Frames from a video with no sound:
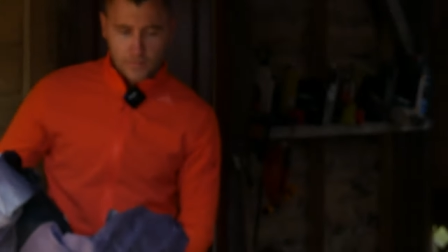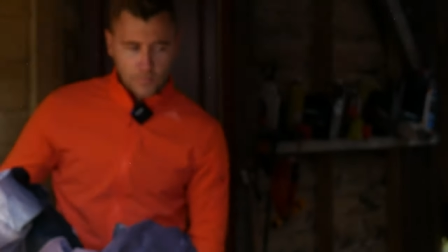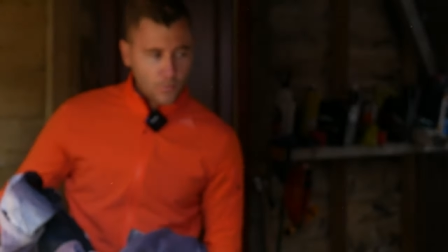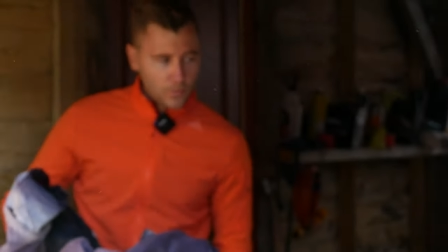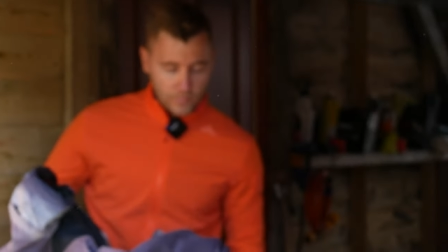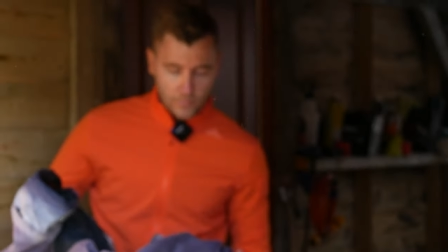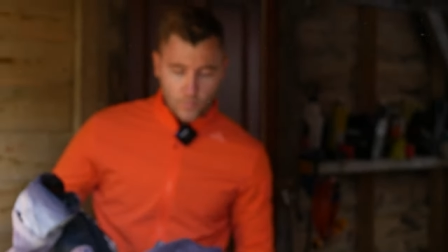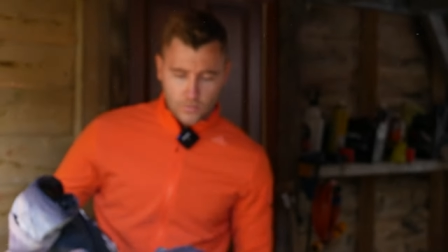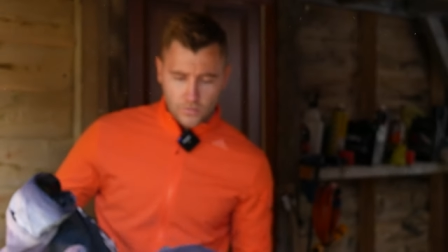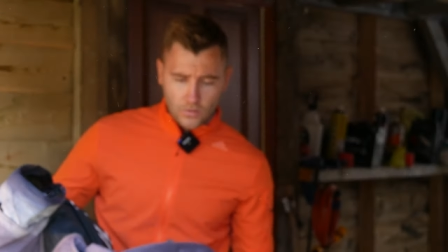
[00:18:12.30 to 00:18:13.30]

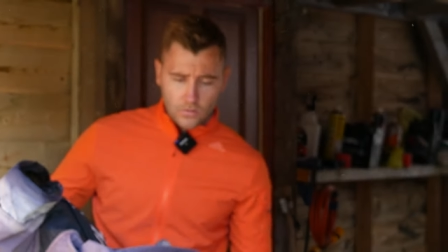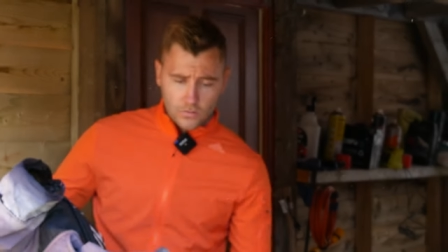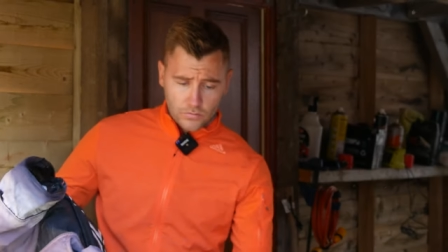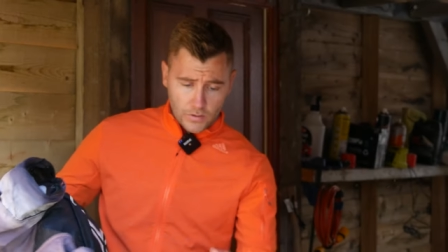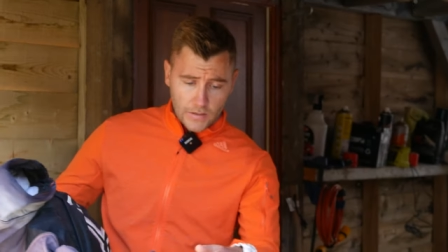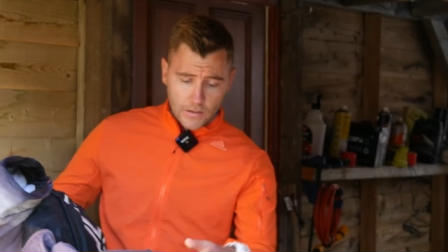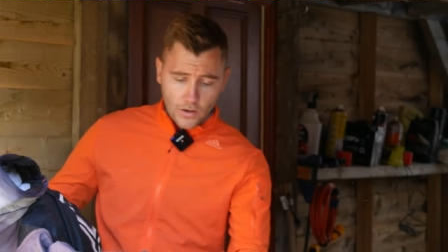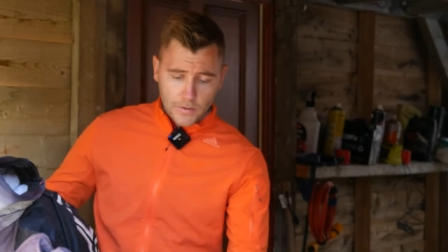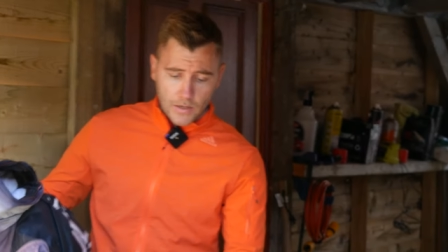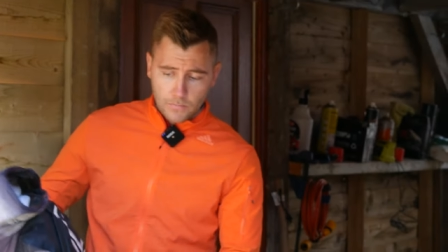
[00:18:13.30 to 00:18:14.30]
$400. You can get the
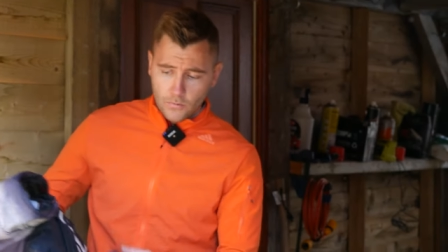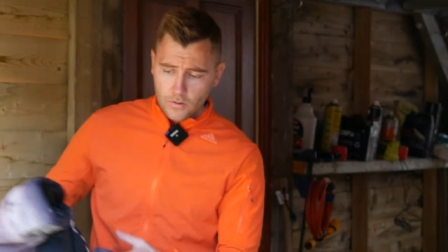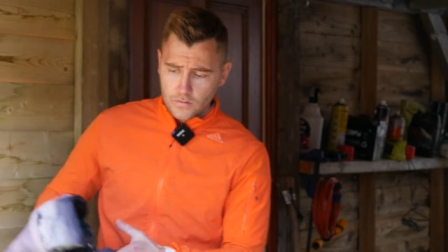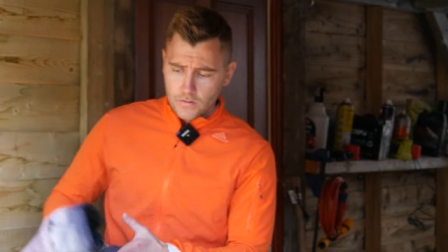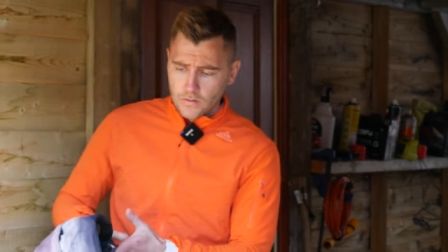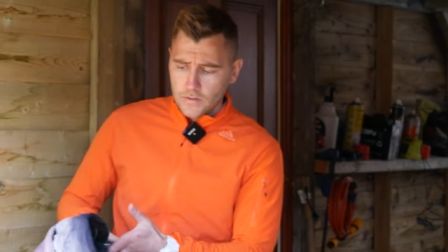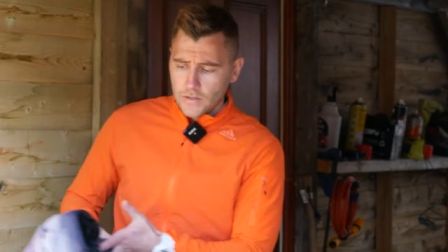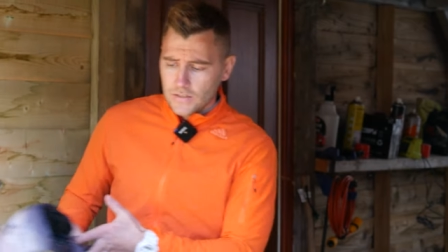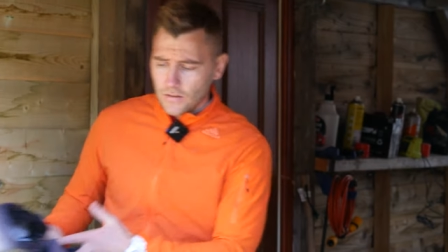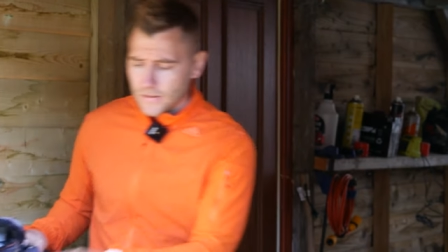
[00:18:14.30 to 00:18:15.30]
OEM one. So
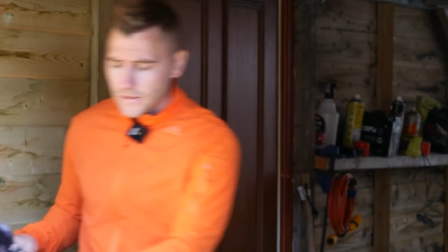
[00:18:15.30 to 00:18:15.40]
it's like